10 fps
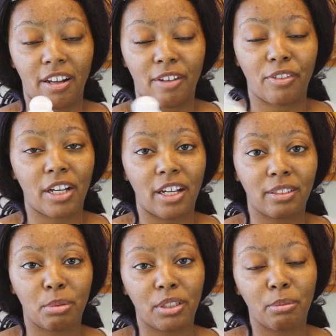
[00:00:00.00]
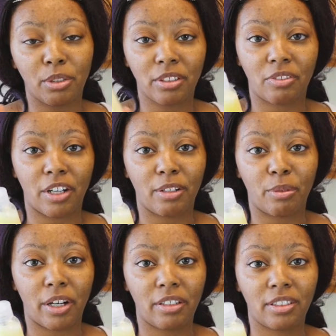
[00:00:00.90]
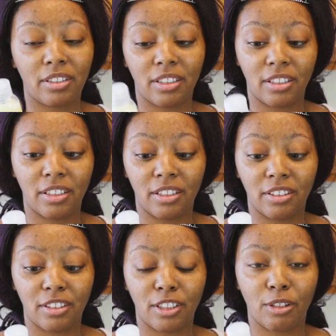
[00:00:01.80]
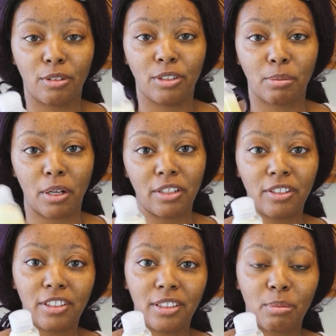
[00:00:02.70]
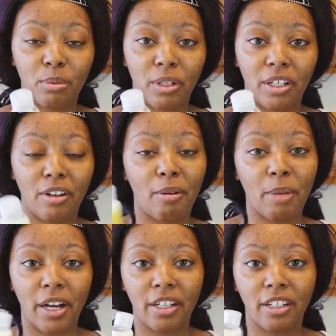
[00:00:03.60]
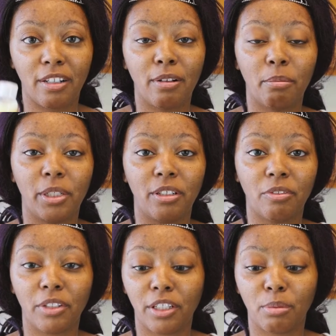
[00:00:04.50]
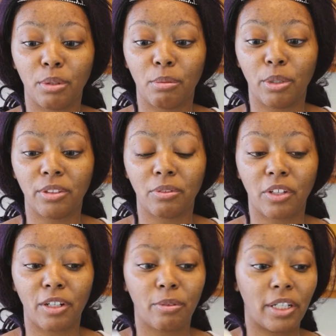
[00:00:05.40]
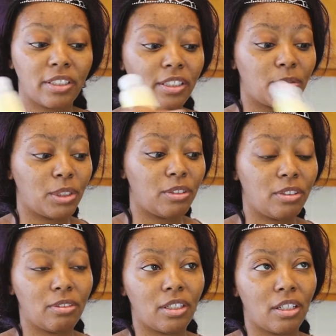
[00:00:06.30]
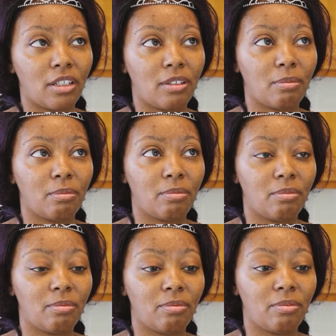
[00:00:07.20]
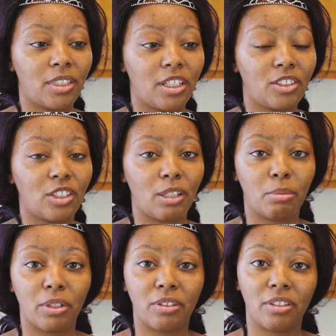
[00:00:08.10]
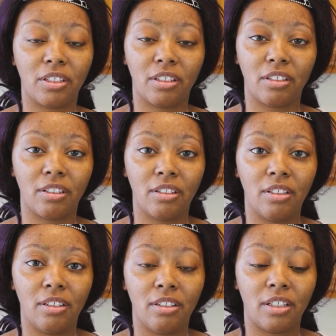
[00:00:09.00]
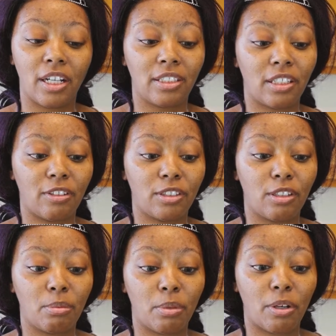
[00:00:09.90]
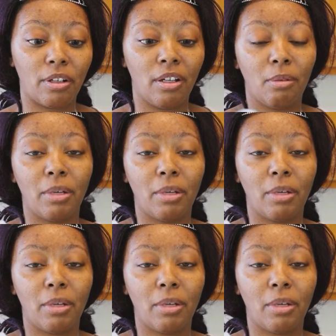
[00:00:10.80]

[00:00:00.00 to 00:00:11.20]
I forgot to put emulsifying wax in these, so it's probably going to separate on my end, but don't forget to put emulsifying wax in when you do the shea butter and the cast iron soap part.